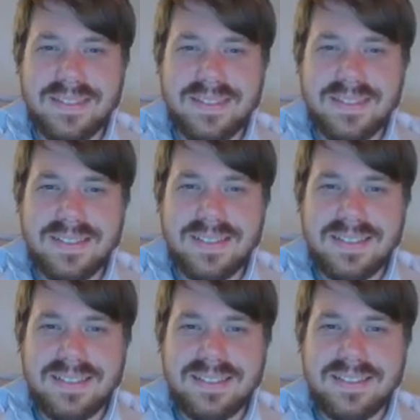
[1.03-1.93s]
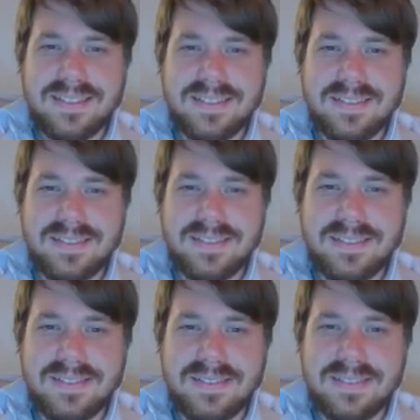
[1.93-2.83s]

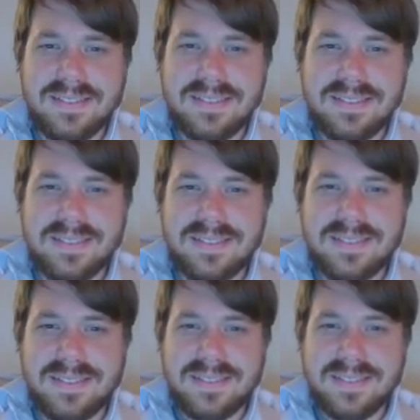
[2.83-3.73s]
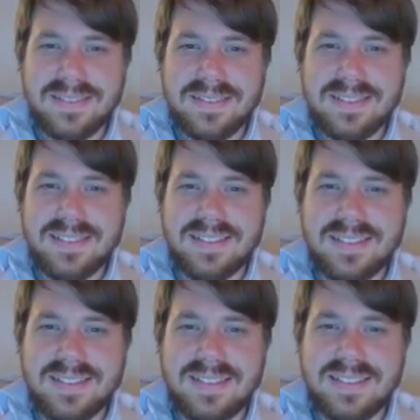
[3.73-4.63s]

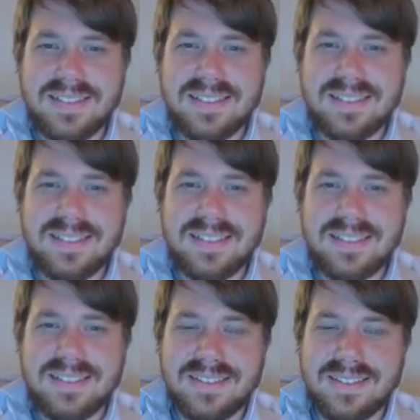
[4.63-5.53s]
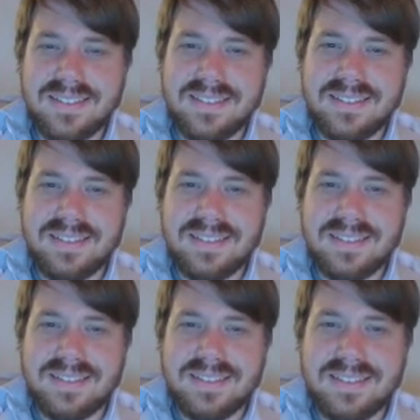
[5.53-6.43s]

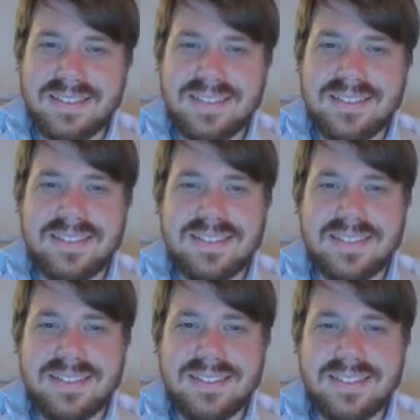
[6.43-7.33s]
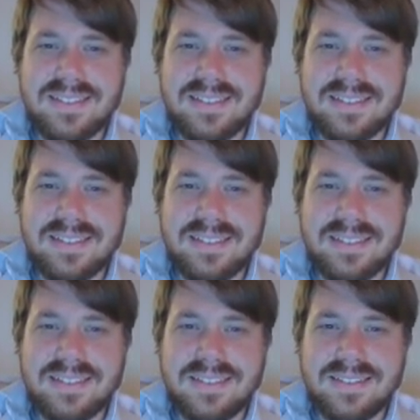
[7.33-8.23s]

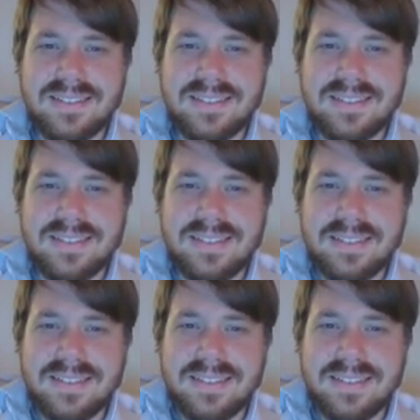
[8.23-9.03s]
No words are spoken by the person on screen.